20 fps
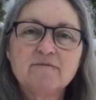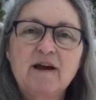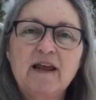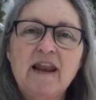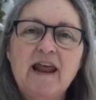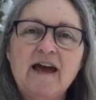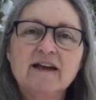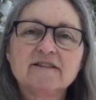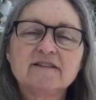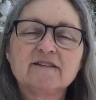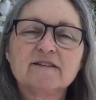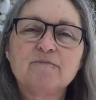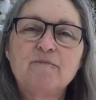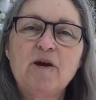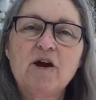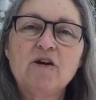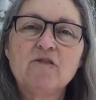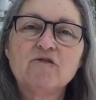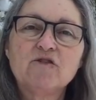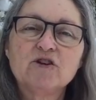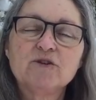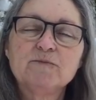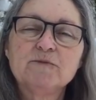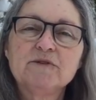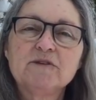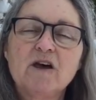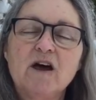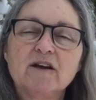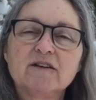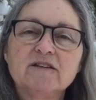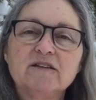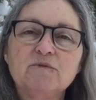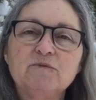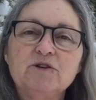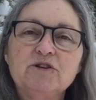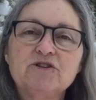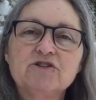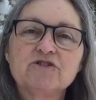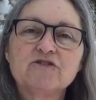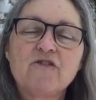My last pair of Christmas socks, the
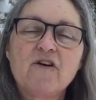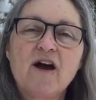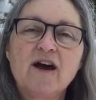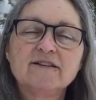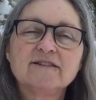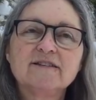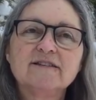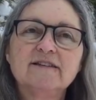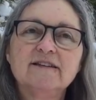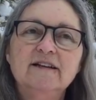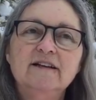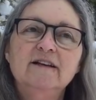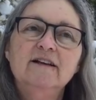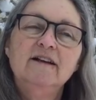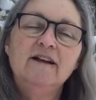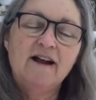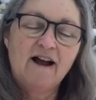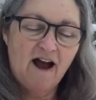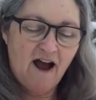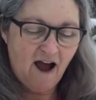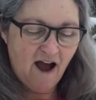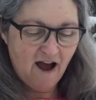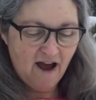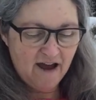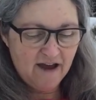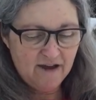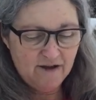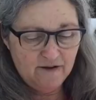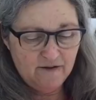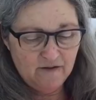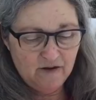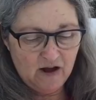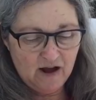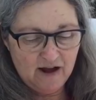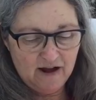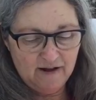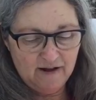Winter's Frost, I